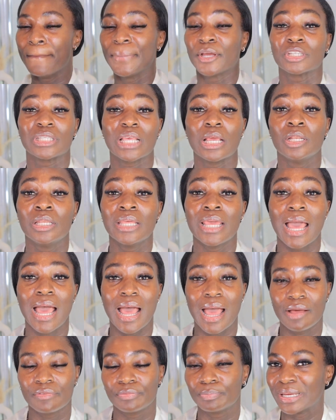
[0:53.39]
because I only
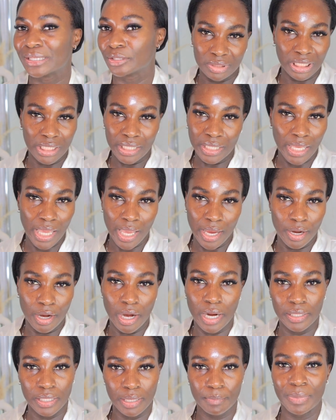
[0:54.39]
have my skincare
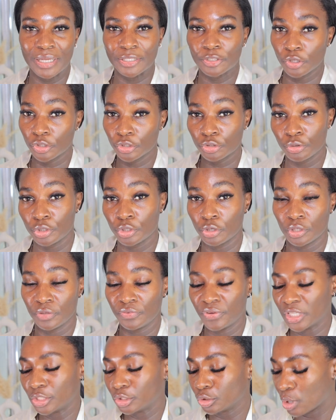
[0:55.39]
and then my sunscreen on the face.